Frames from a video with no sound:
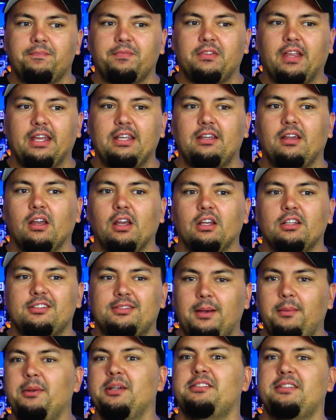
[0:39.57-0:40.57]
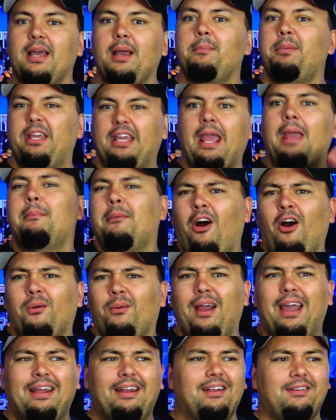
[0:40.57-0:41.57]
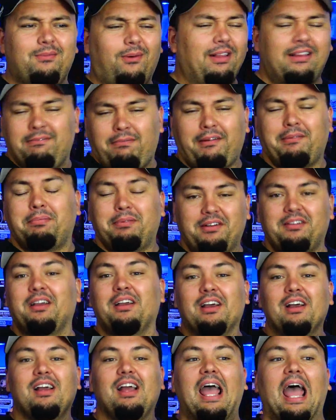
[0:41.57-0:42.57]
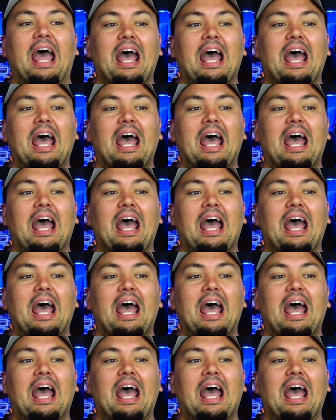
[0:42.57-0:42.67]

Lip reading: Like, SummerSlam became R-rated. What did we...